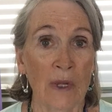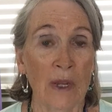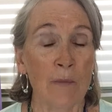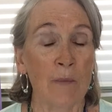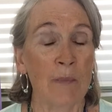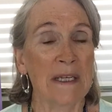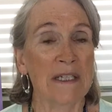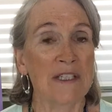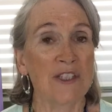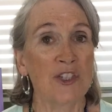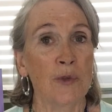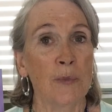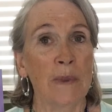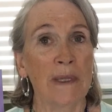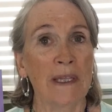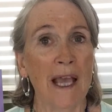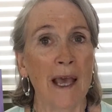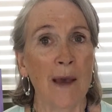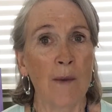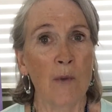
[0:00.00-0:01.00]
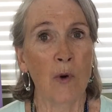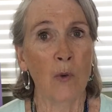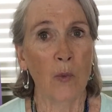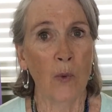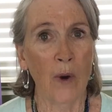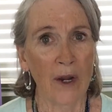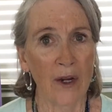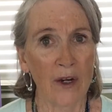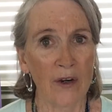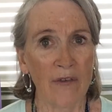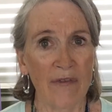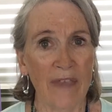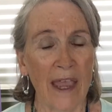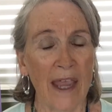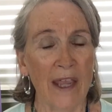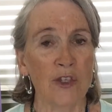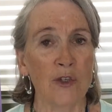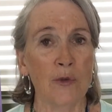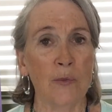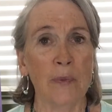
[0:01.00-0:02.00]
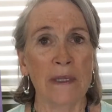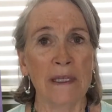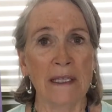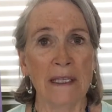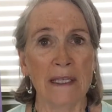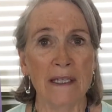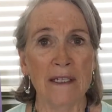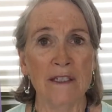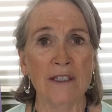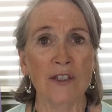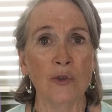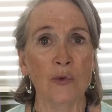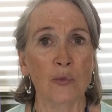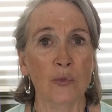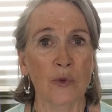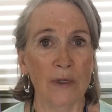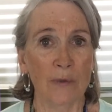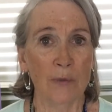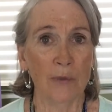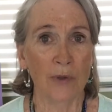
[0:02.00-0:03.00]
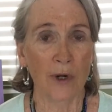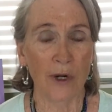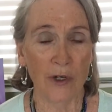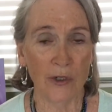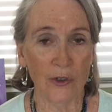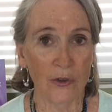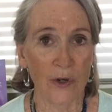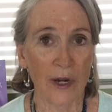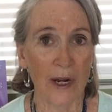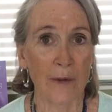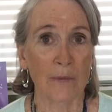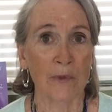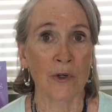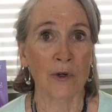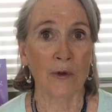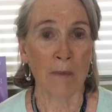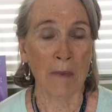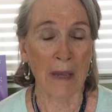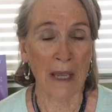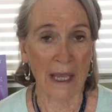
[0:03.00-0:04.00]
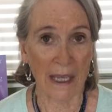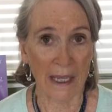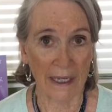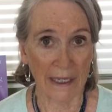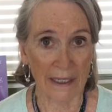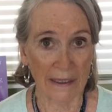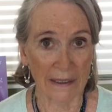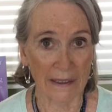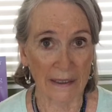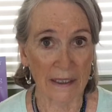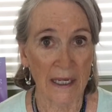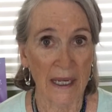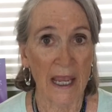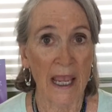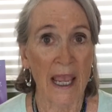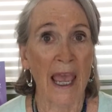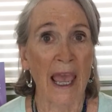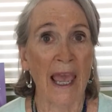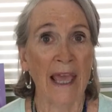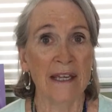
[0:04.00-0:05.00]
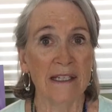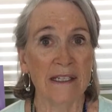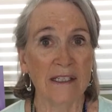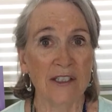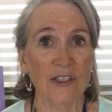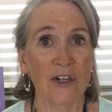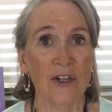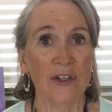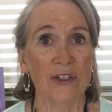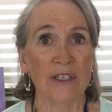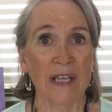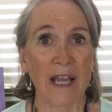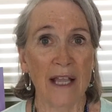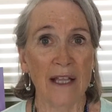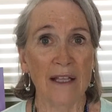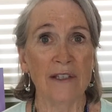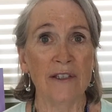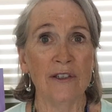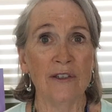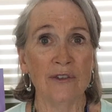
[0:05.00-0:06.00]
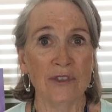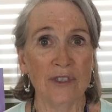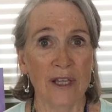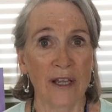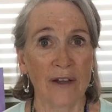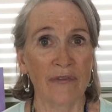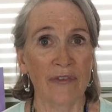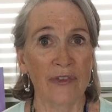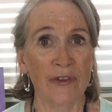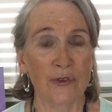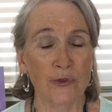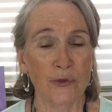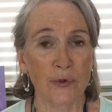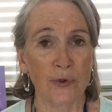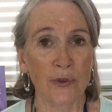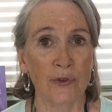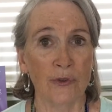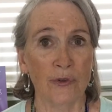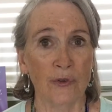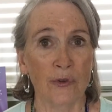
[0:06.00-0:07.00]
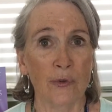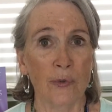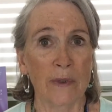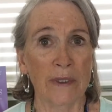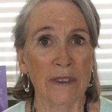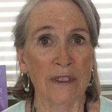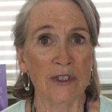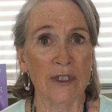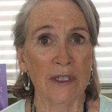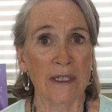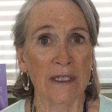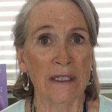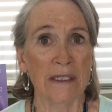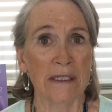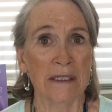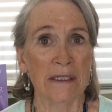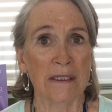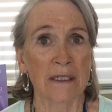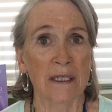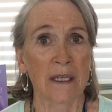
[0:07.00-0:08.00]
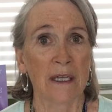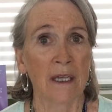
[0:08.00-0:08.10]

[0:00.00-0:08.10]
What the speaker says: But as you become aware of that, you begin to reprogram your mind and to start telling yourself the truth, which is,